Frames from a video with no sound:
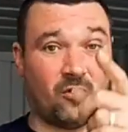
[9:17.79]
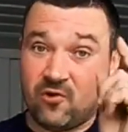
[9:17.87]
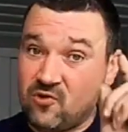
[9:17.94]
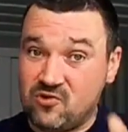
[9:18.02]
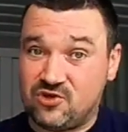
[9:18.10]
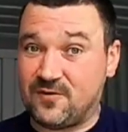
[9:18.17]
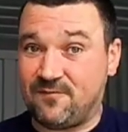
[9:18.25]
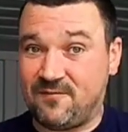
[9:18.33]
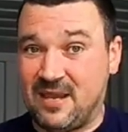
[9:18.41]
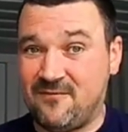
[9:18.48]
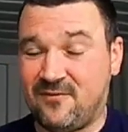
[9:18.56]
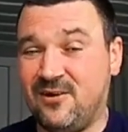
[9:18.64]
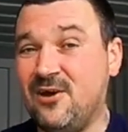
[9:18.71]
or who's your
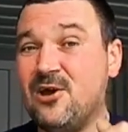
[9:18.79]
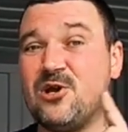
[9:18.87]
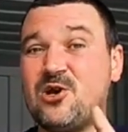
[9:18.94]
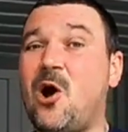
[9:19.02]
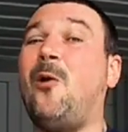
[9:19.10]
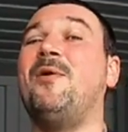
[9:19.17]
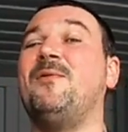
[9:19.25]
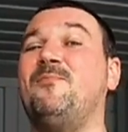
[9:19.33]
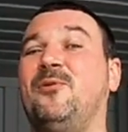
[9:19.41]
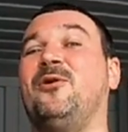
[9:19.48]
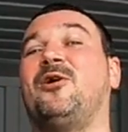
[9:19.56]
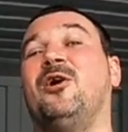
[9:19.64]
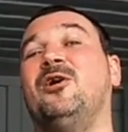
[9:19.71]
favorite
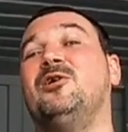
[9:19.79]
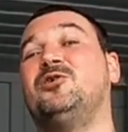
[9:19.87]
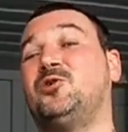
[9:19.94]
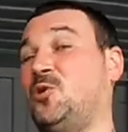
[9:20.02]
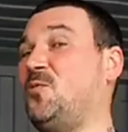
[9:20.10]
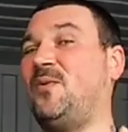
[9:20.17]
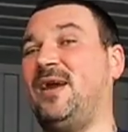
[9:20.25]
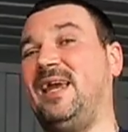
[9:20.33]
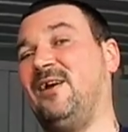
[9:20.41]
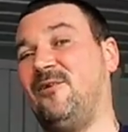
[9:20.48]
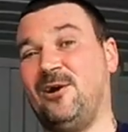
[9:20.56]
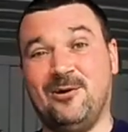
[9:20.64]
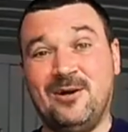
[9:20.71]
comic book
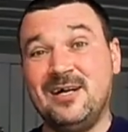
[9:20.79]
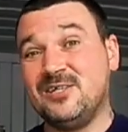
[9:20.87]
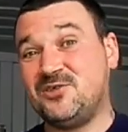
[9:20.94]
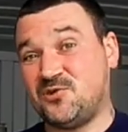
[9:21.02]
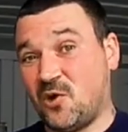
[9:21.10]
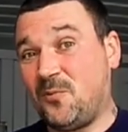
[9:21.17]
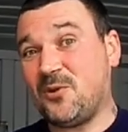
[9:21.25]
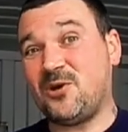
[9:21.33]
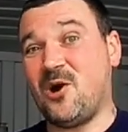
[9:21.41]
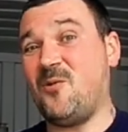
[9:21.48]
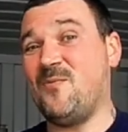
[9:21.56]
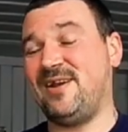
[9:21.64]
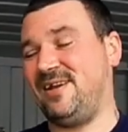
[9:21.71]
superhero? Drop a
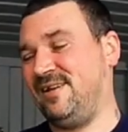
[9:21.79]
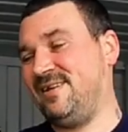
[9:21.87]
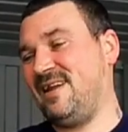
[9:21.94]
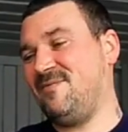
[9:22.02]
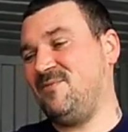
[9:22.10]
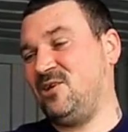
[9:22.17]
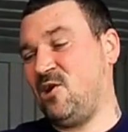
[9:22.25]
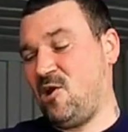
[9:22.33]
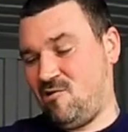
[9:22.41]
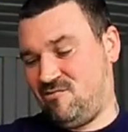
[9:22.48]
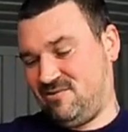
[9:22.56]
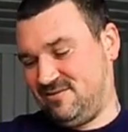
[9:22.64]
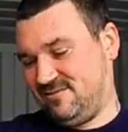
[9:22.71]
comment and let me
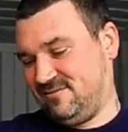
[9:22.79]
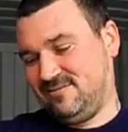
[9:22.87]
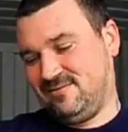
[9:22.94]
know.